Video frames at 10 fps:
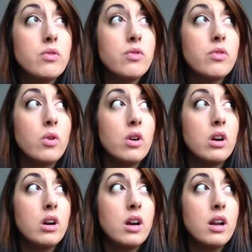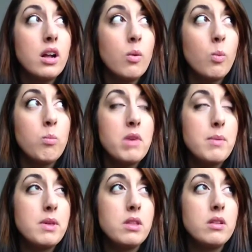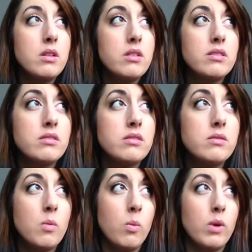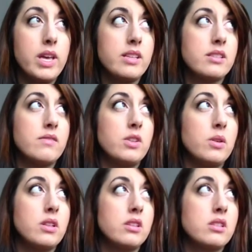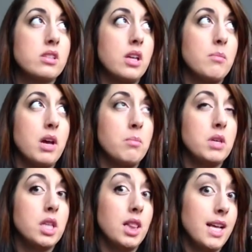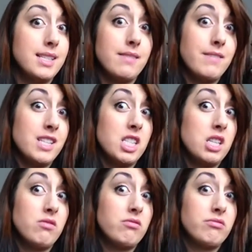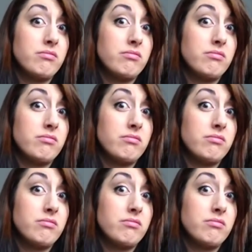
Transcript: for maybe ways of doing this that might be less offensive.